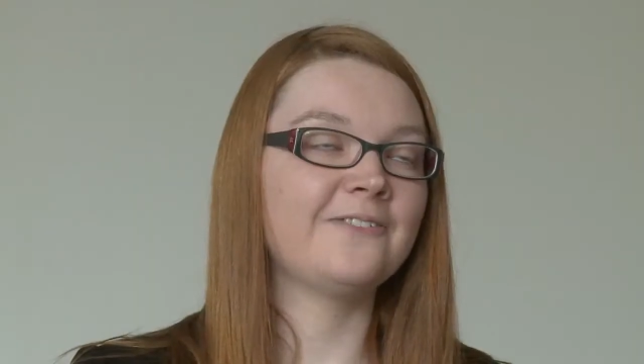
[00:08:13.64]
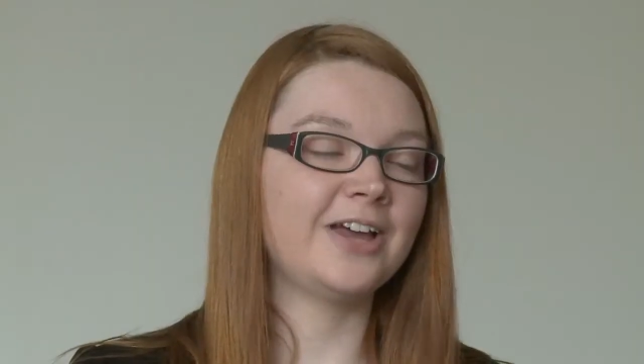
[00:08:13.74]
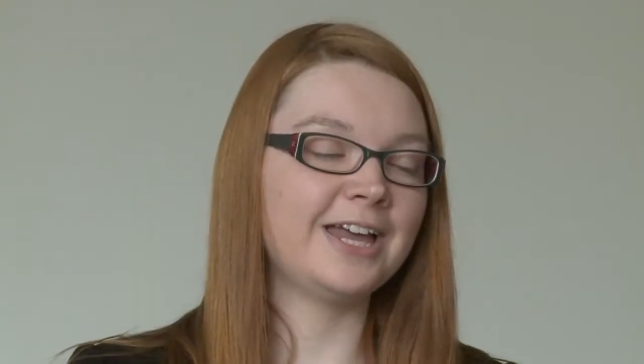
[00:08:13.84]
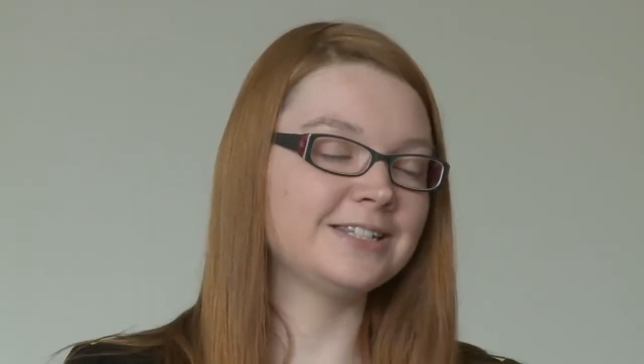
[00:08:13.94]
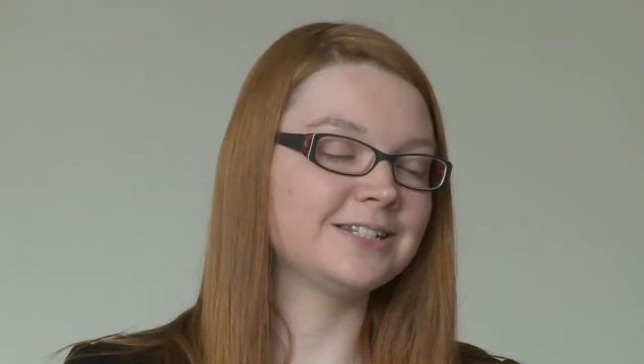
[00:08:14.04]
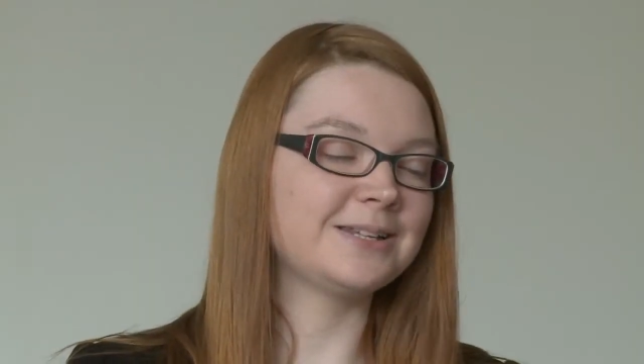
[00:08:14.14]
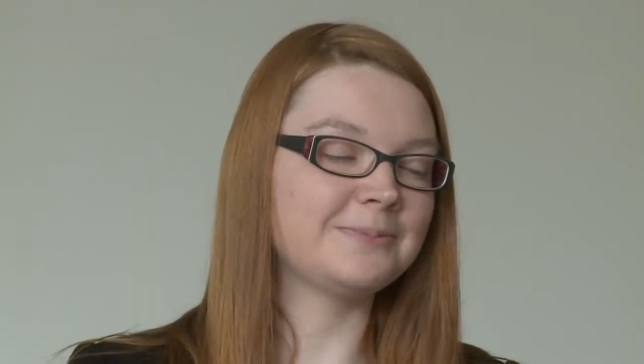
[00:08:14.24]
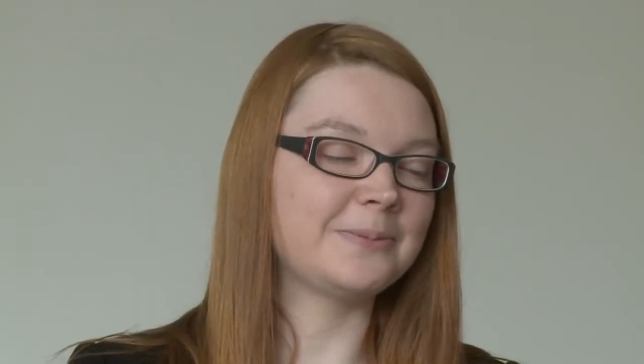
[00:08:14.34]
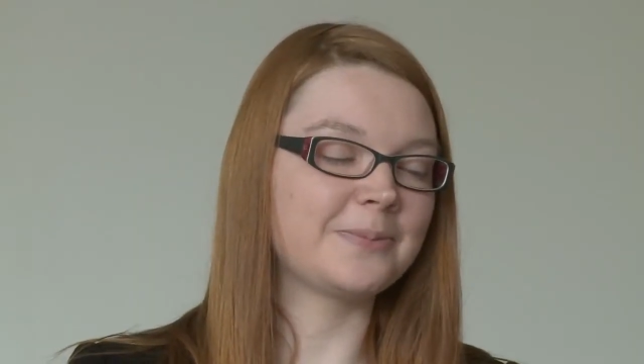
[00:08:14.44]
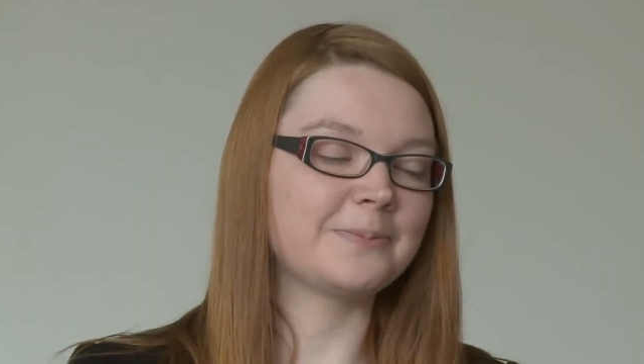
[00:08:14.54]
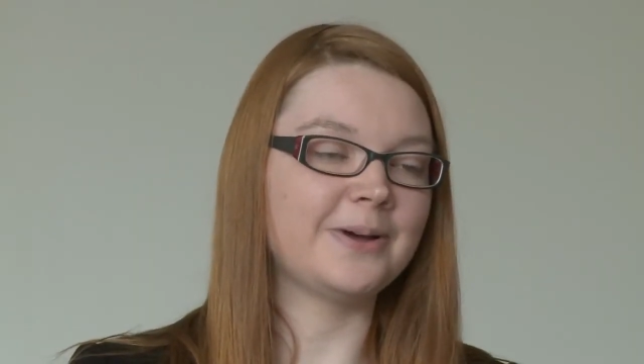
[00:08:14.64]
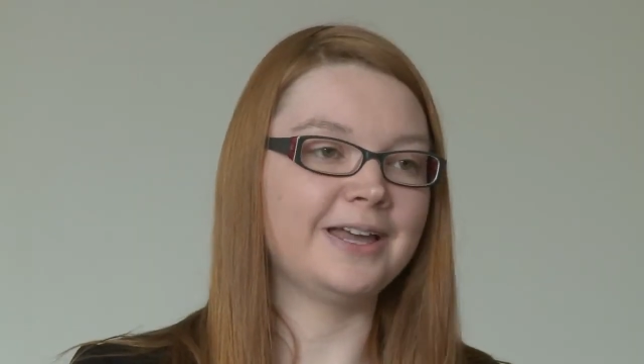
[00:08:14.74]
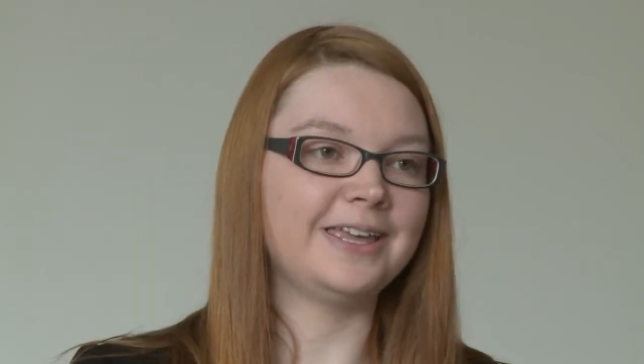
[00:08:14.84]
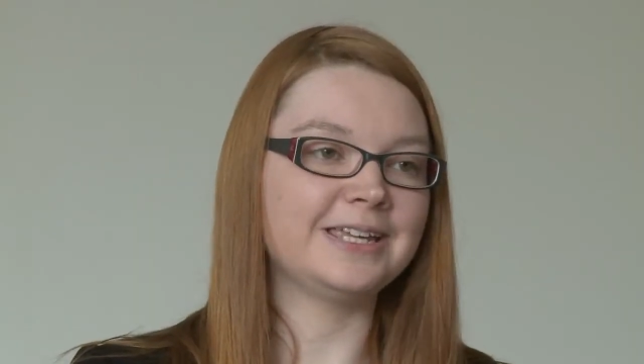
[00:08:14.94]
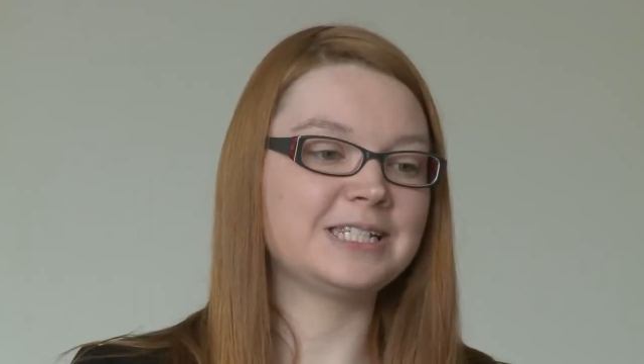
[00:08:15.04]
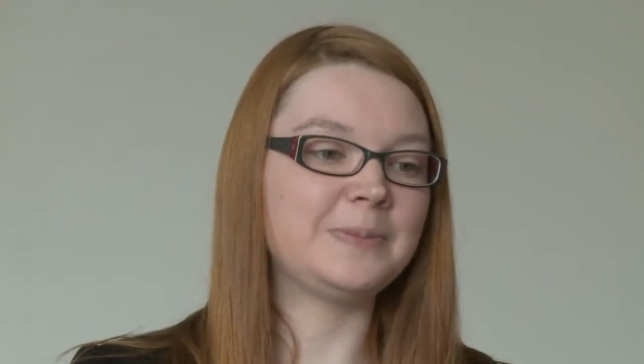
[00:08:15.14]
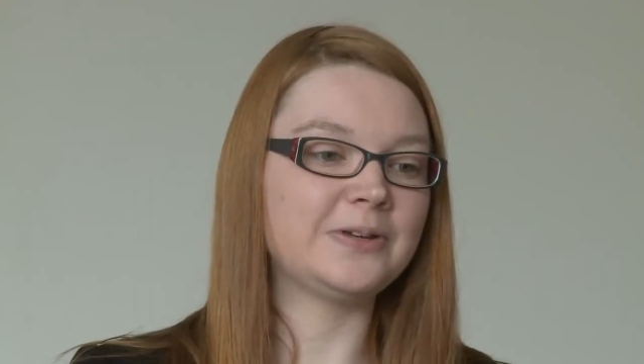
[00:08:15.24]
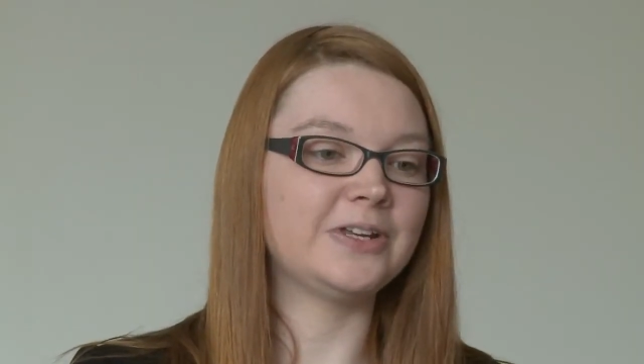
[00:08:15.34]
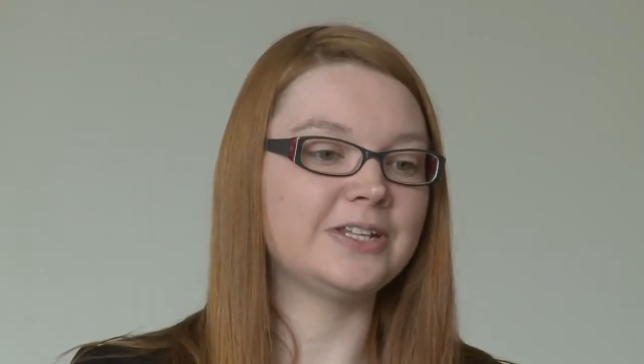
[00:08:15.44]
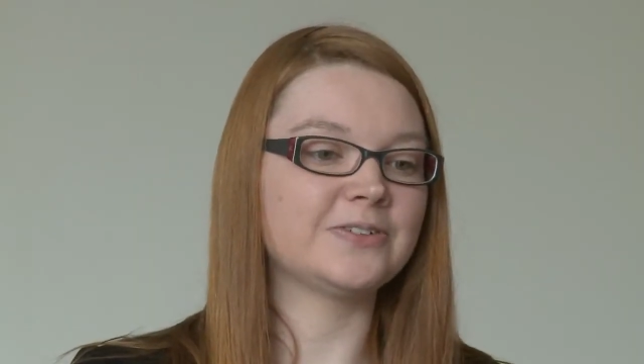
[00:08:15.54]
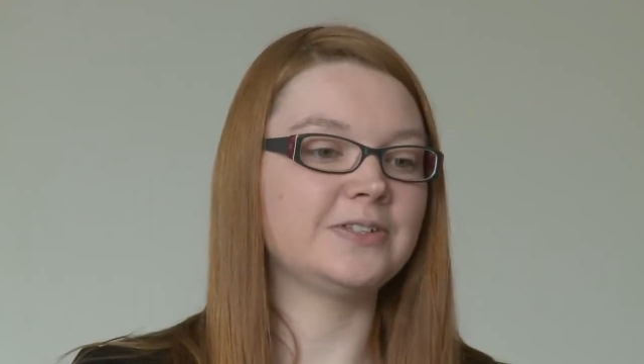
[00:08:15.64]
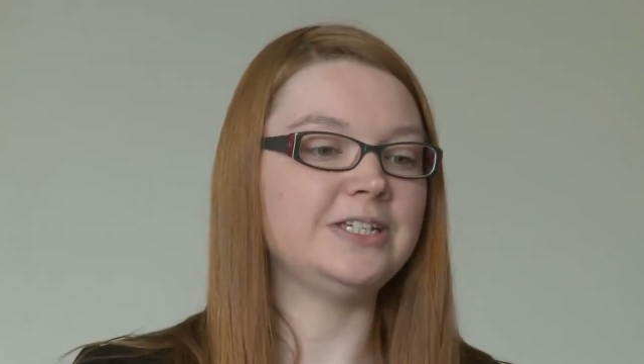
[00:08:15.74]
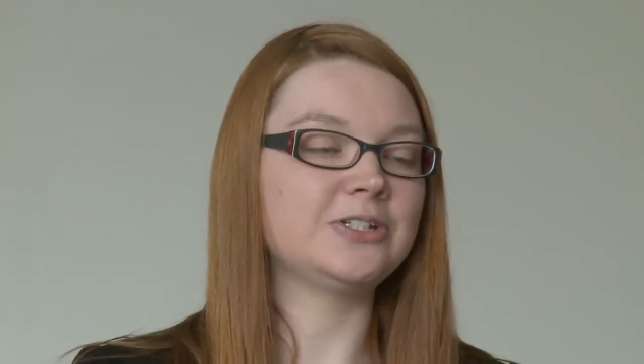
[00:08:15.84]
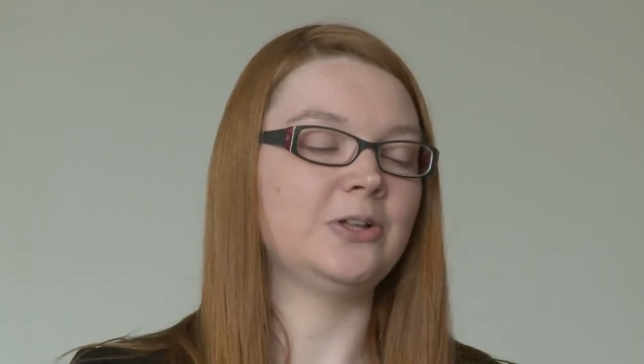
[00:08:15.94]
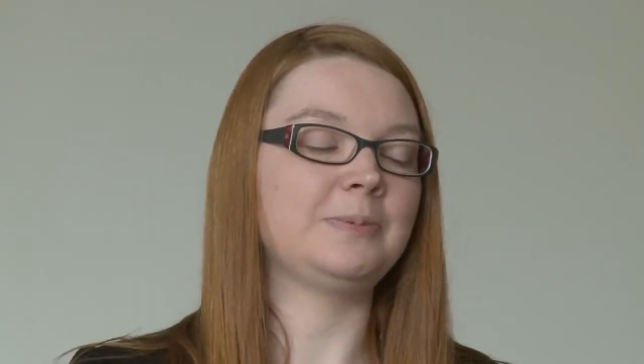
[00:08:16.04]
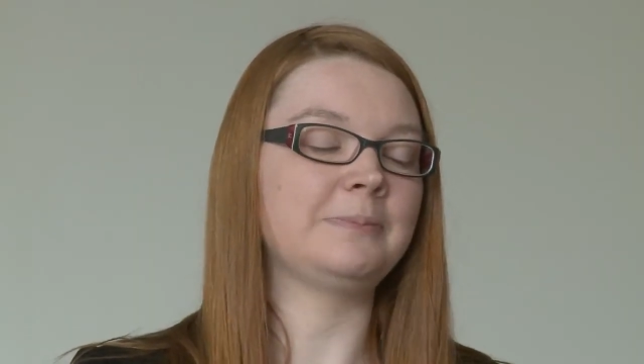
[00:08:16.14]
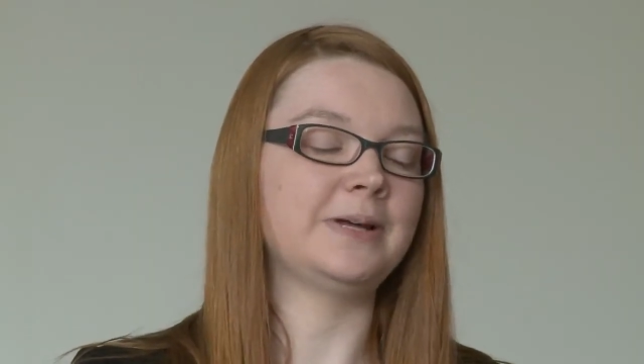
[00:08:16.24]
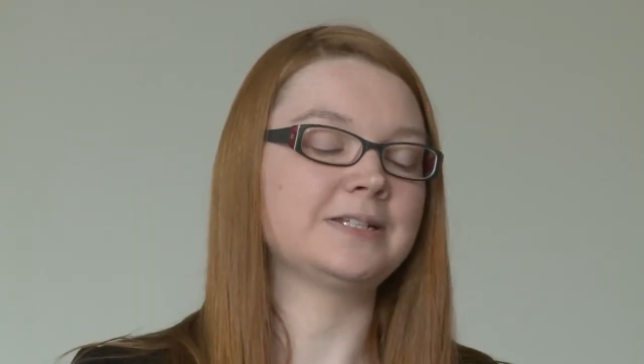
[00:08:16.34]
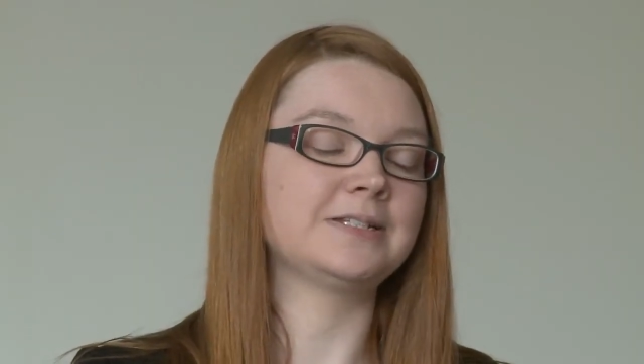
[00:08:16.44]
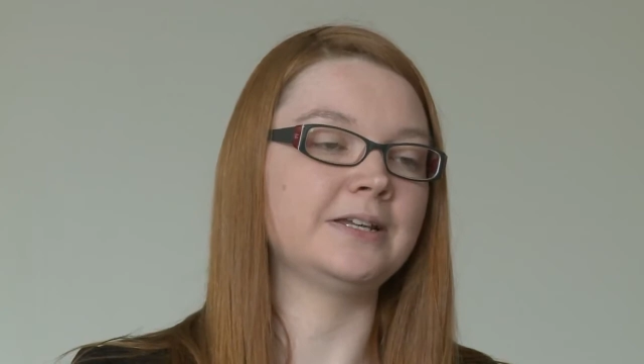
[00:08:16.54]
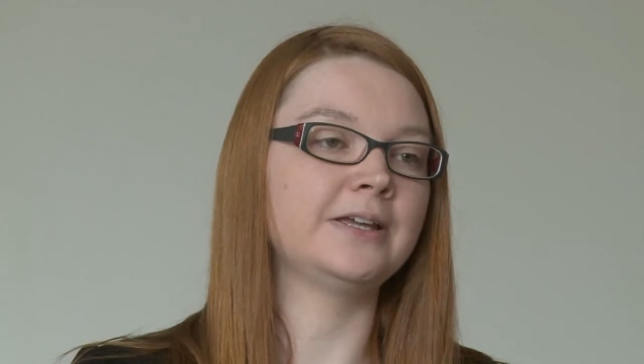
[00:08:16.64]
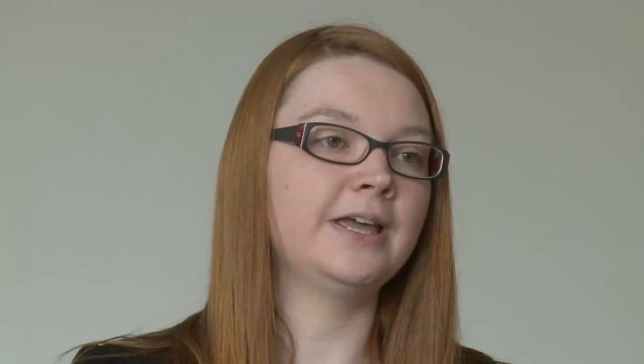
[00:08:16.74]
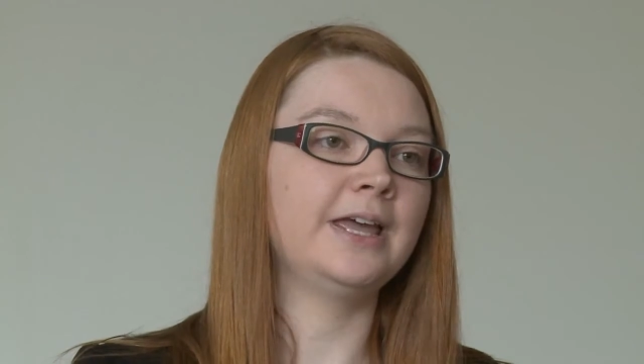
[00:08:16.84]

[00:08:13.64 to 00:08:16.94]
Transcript: If I had to sum up my experience of the Teach Global Ambassador